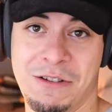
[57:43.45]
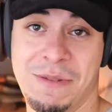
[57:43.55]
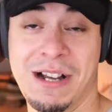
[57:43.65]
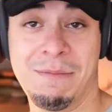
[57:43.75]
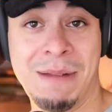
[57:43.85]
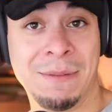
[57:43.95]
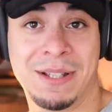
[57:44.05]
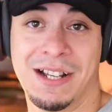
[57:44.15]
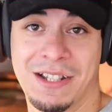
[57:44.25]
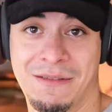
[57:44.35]
when you become
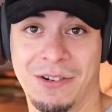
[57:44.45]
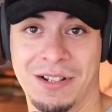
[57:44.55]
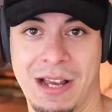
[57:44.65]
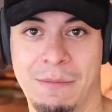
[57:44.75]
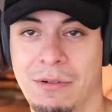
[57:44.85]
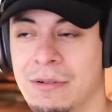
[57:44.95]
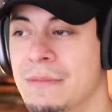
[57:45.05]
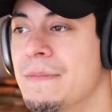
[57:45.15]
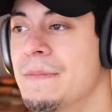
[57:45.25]
baptized, for example.